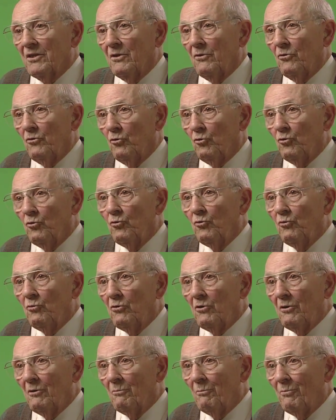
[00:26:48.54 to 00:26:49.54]
new
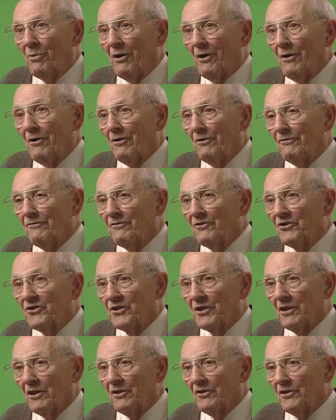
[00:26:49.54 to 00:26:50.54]
barrier
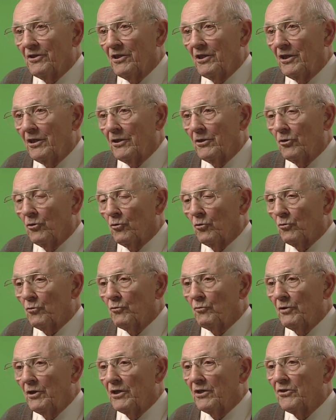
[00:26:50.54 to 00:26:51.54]
facility in Oak
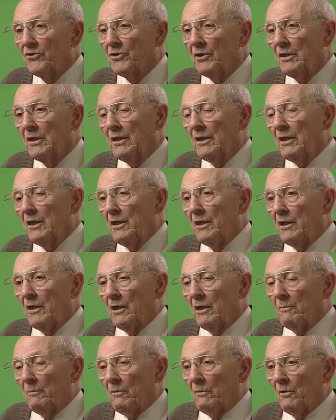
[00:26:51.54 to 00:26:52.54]
Ridge.
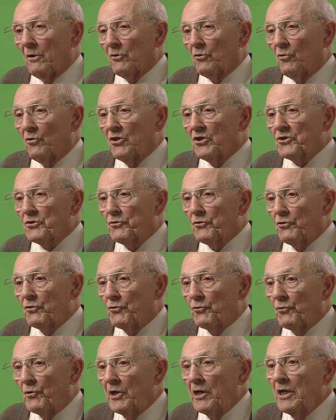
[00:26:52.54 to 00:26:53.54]
Of course,
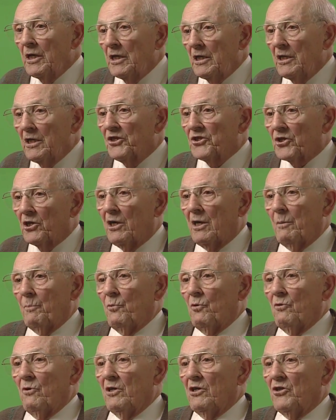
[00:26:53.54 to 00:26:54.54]
during its
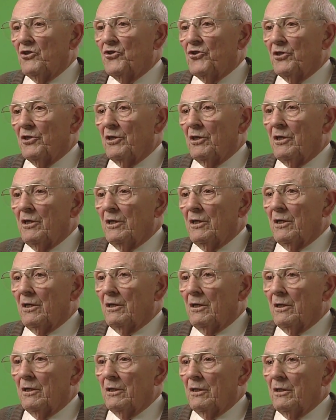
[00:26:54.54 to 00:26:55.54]
operation,
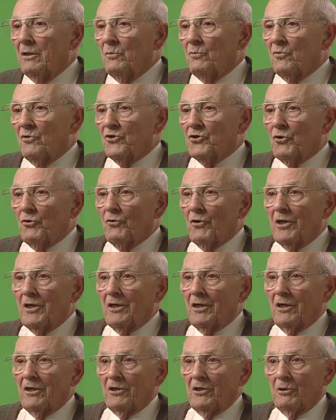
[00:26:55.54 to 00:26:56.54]
it was
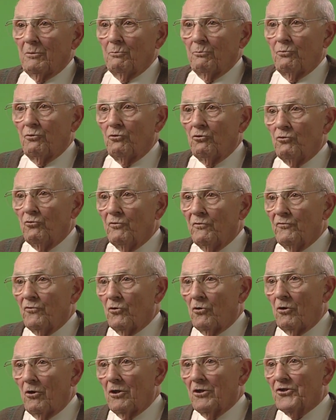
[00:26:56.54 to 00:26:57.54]
greatly improved
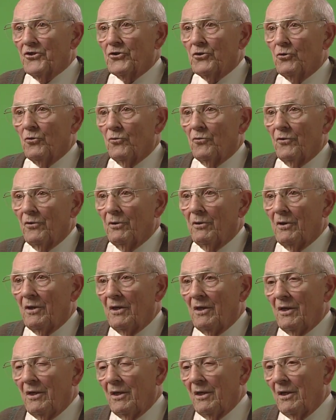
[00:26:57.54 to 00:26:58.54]
also.
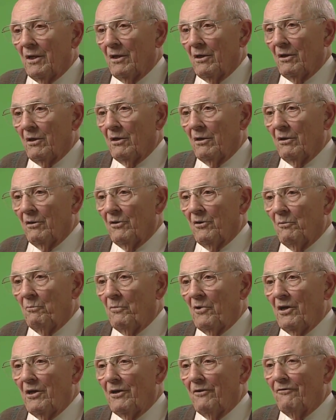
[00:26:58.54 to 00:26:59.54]
The
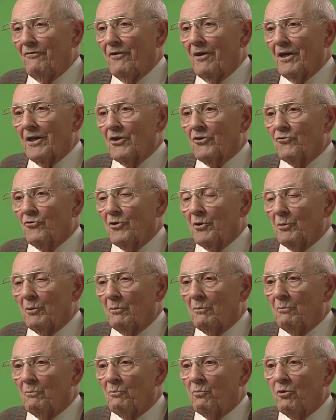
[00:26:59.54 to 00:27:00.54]
manufacturing
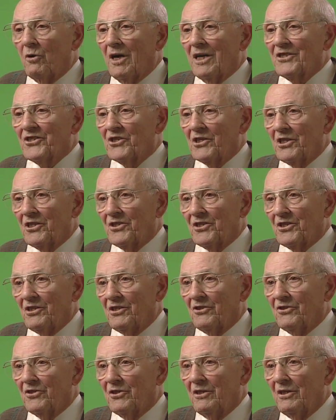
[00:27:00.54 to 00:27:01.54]

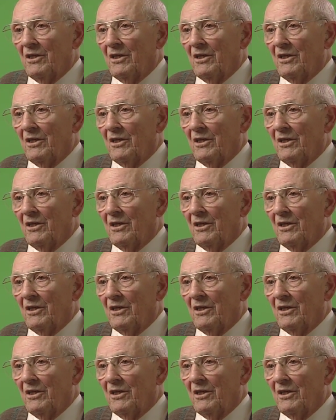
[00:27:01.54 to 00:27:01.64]
processes